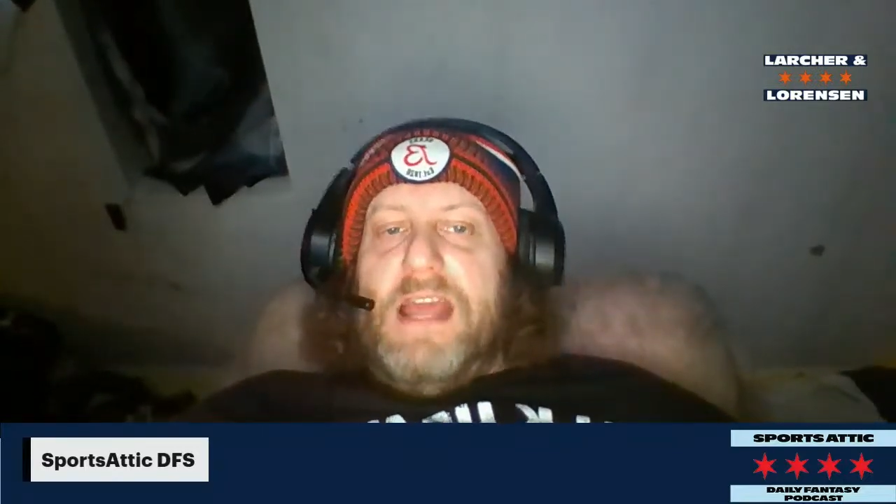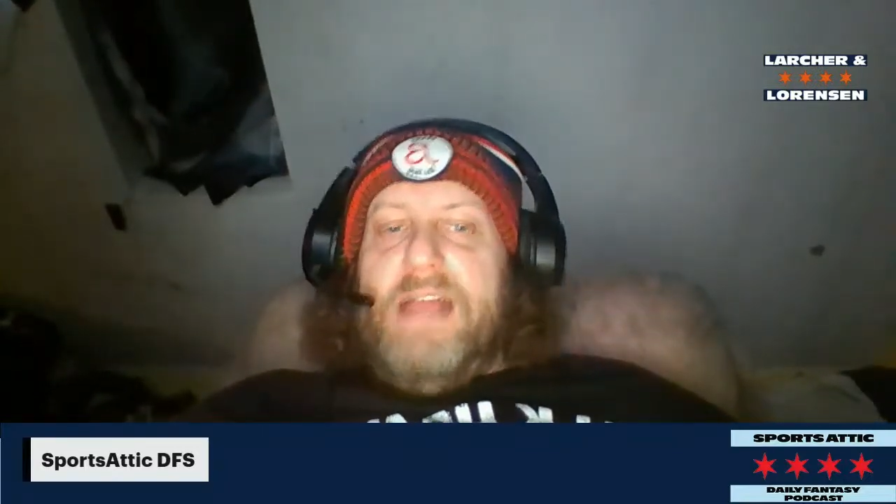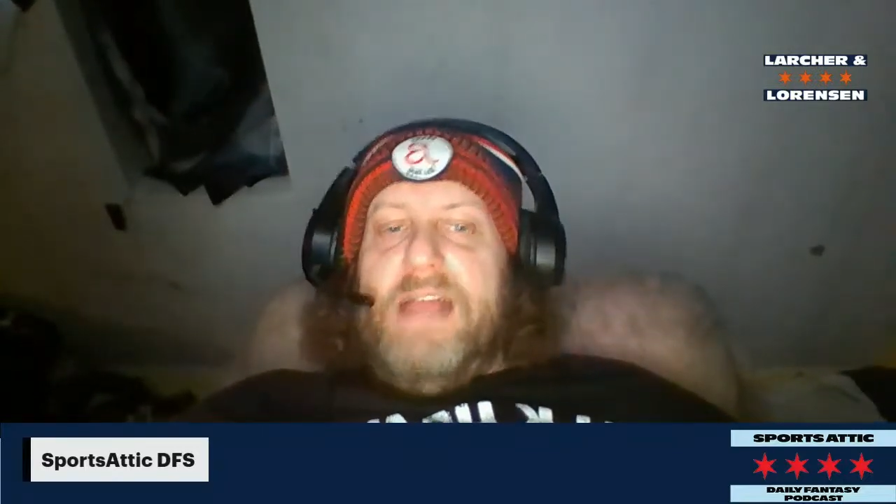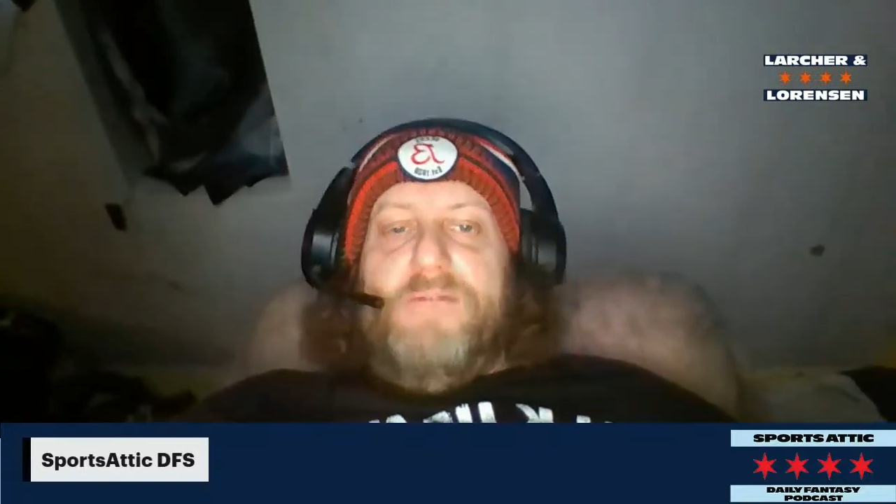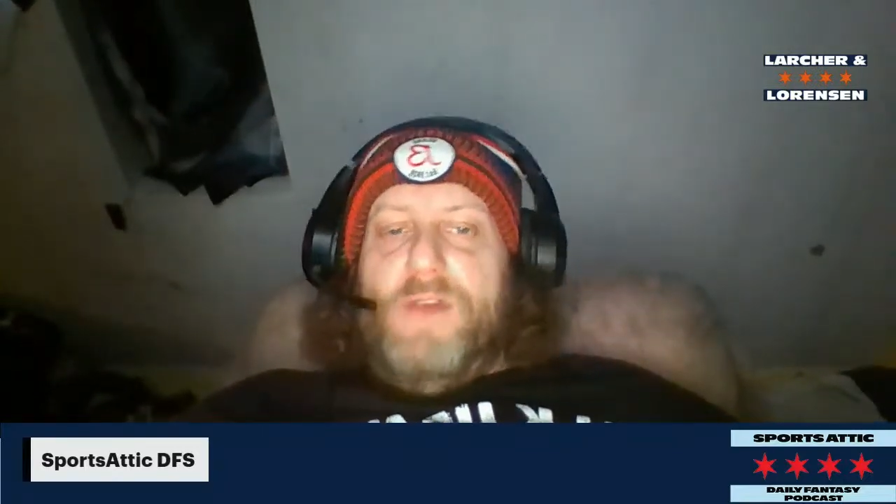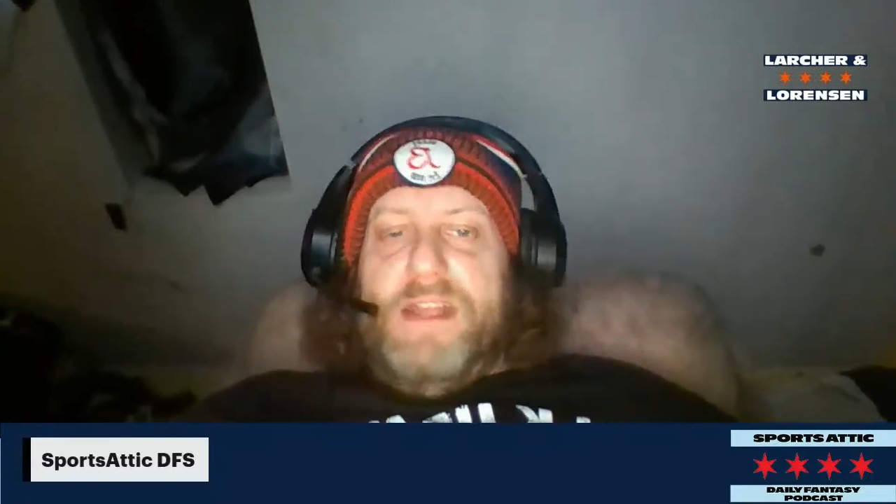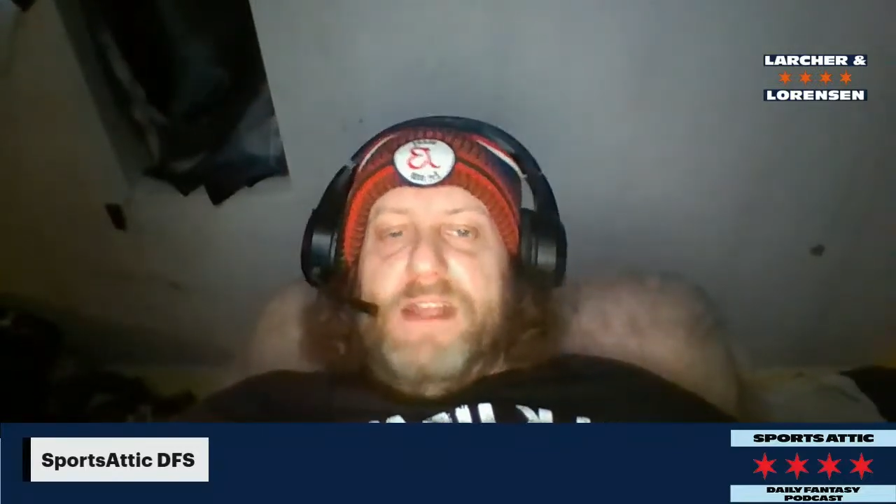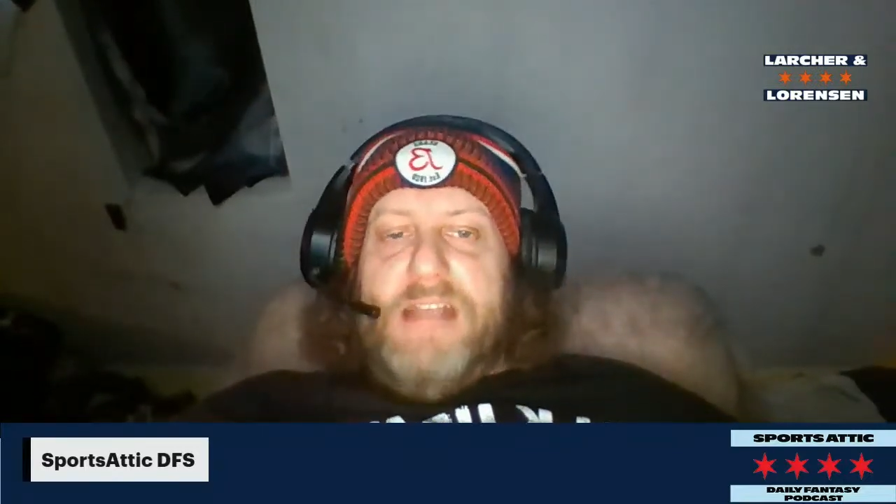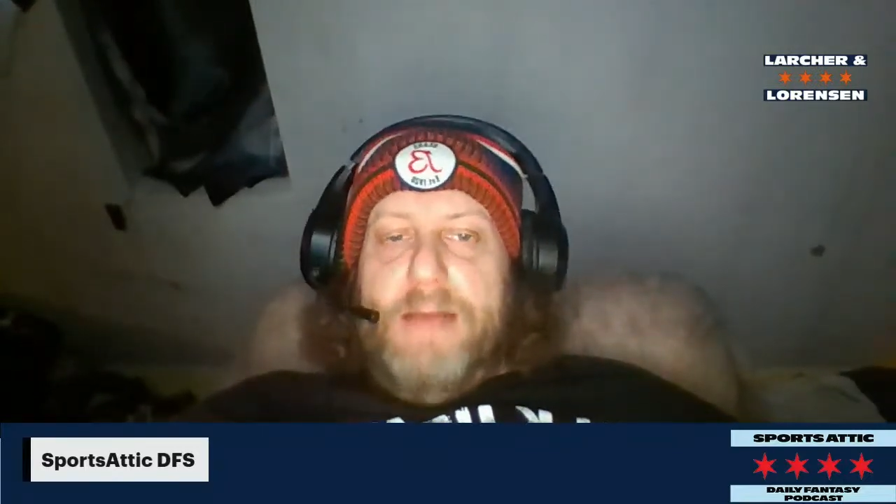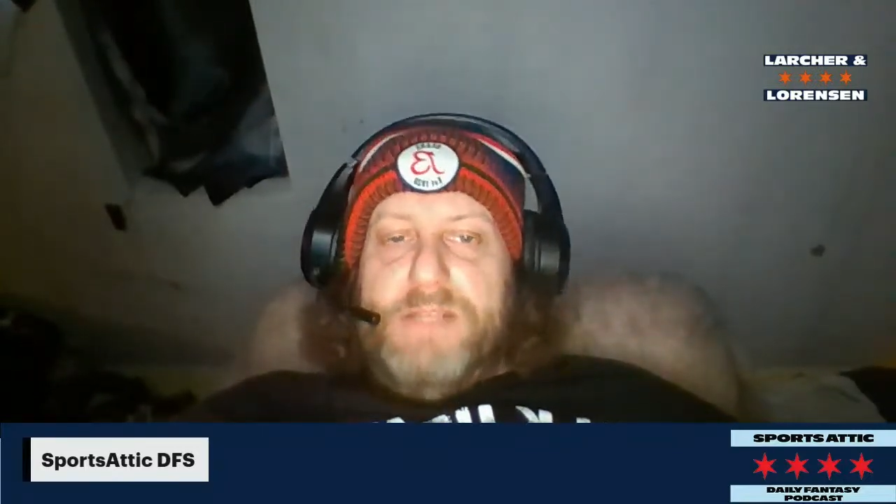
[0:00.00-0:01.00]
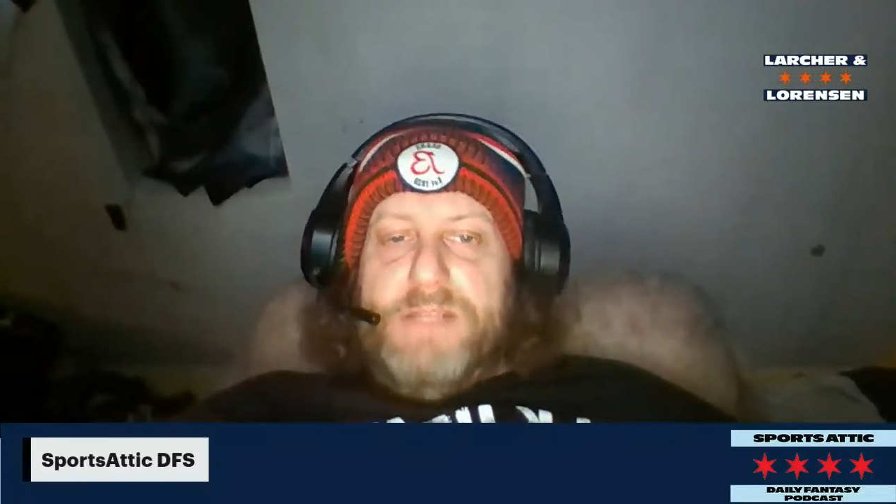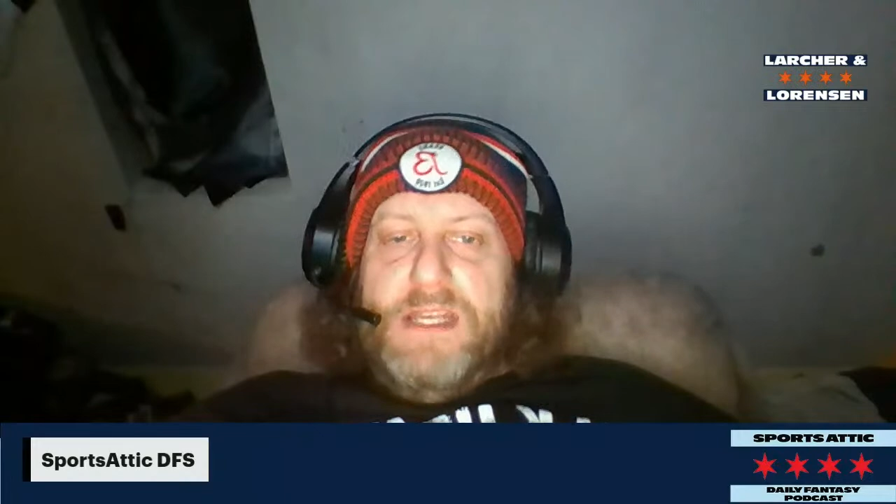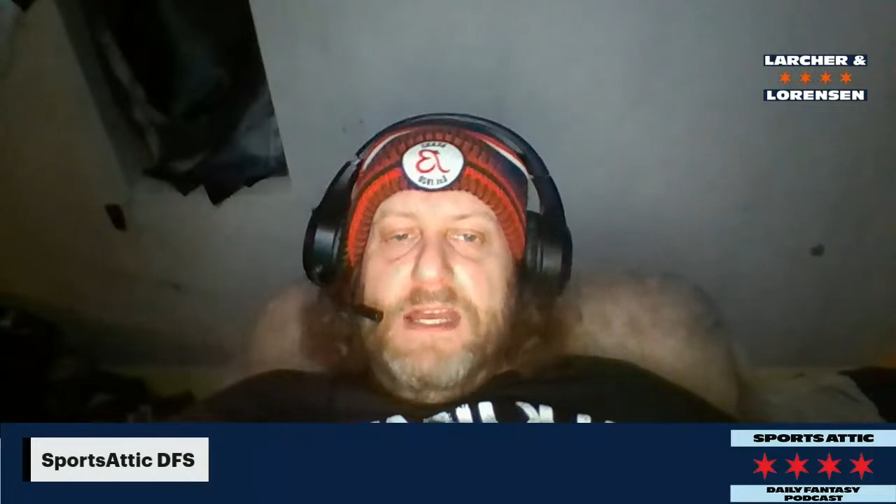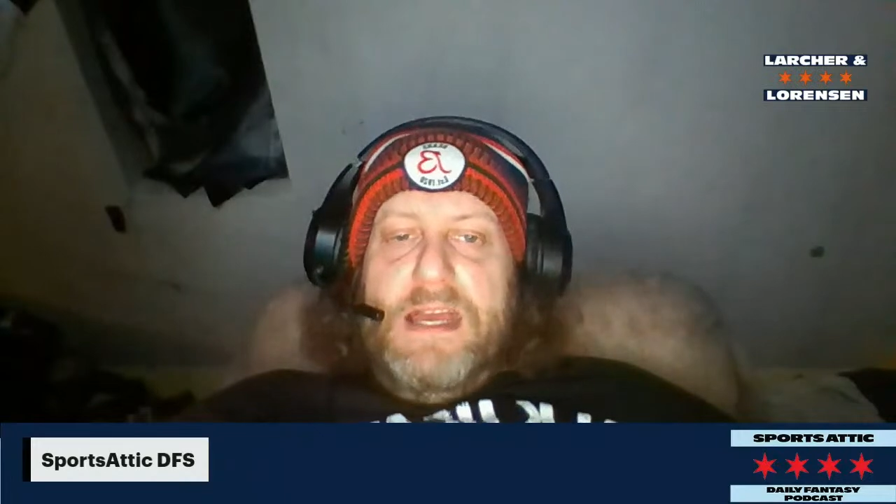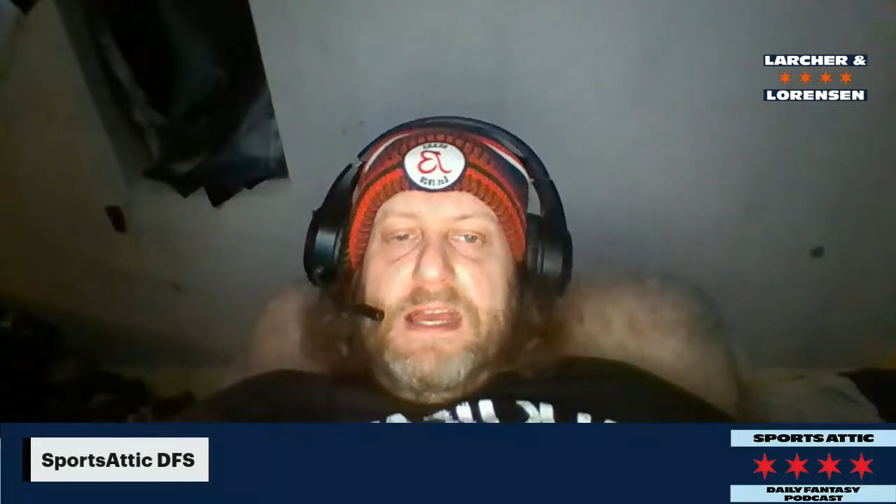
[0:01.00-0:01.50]
They got to have 40
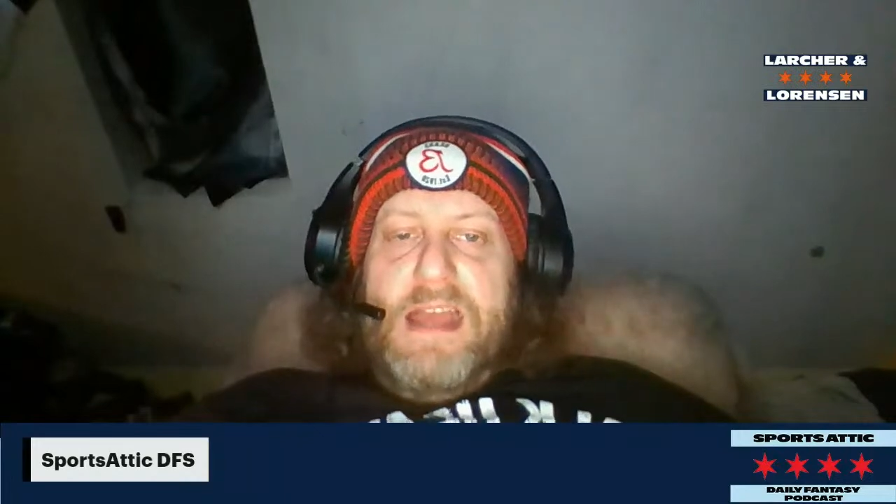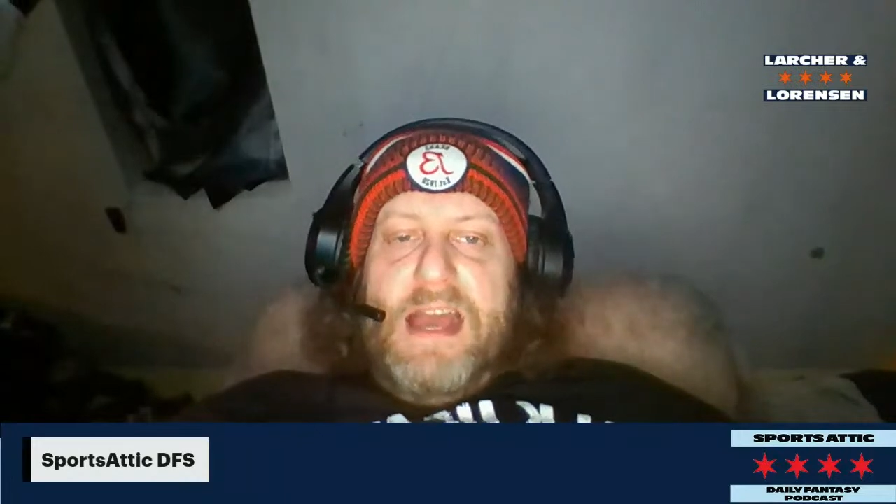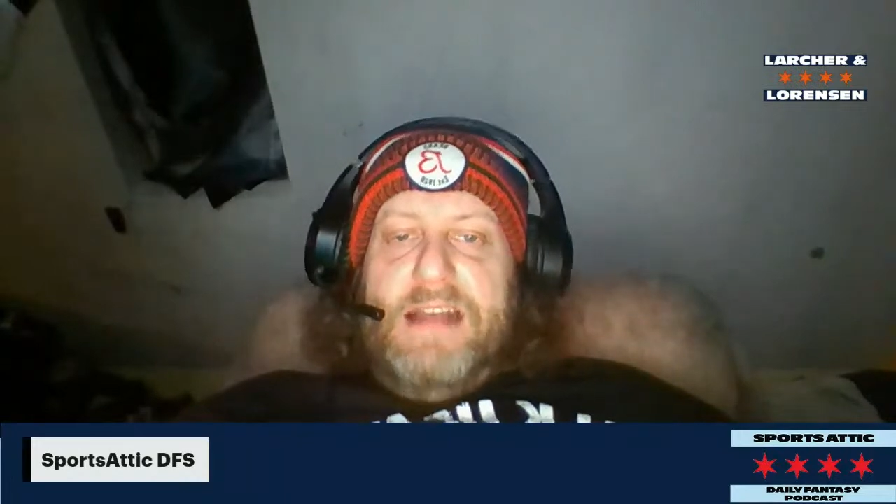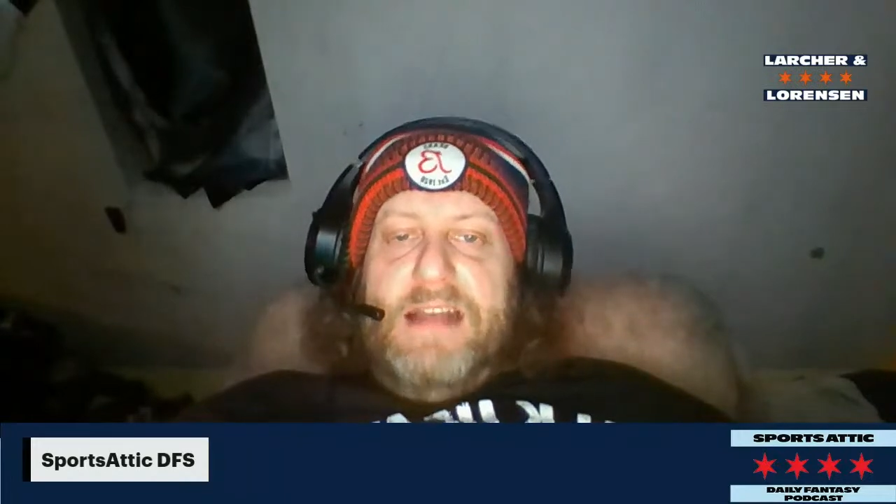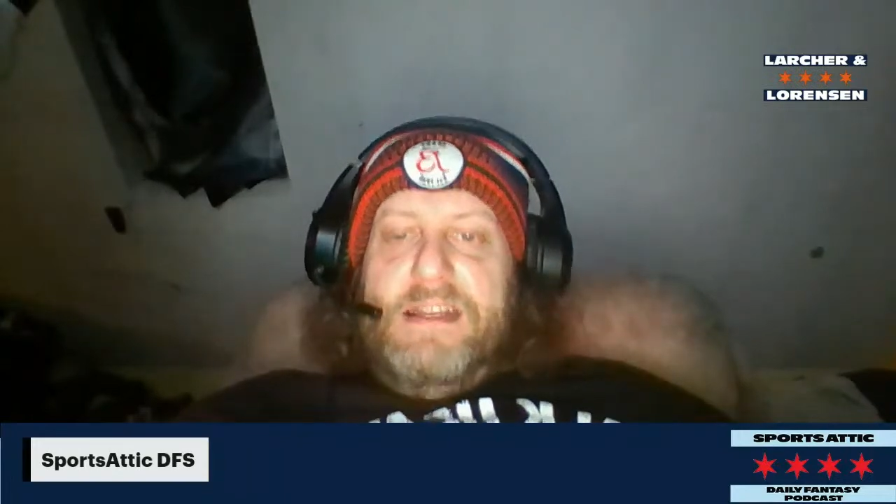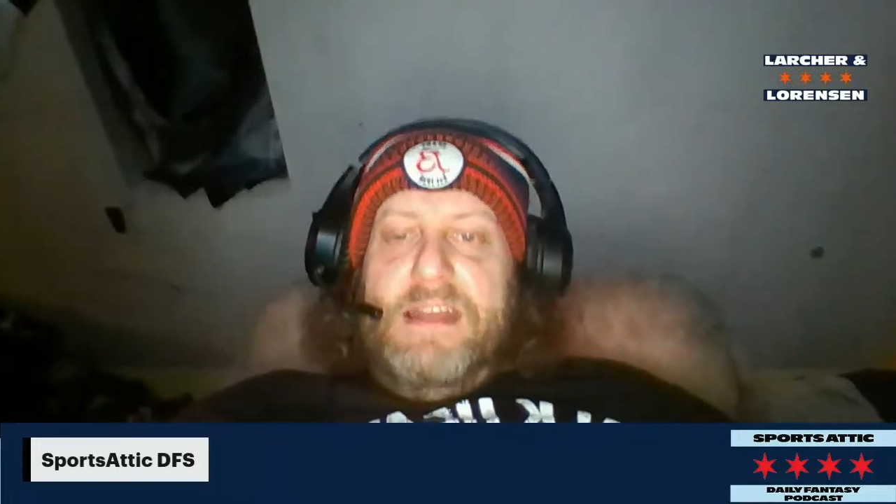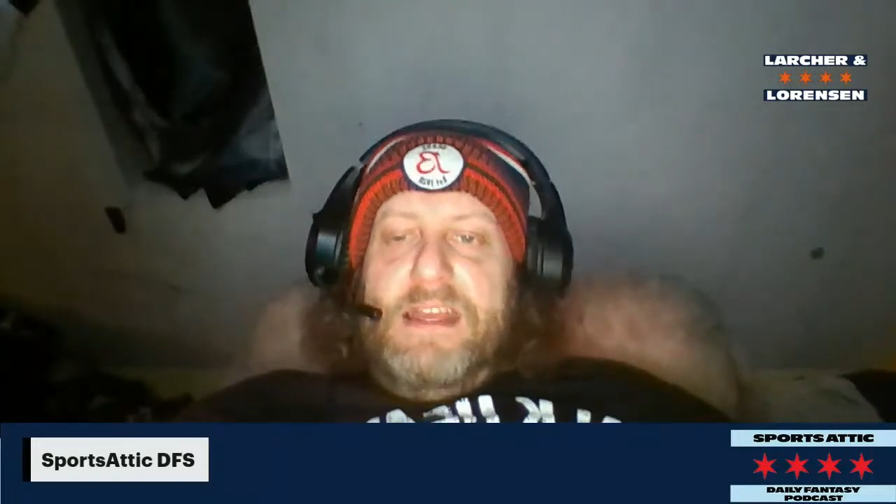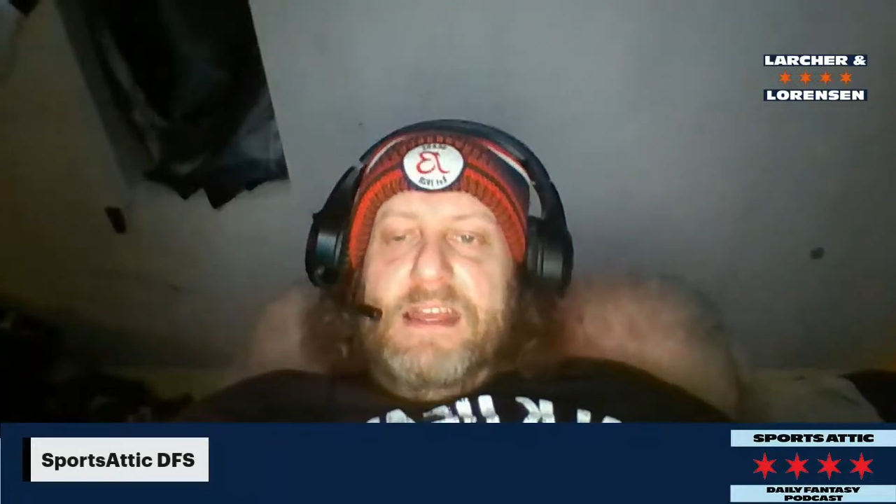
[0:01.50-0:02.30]
attempts, and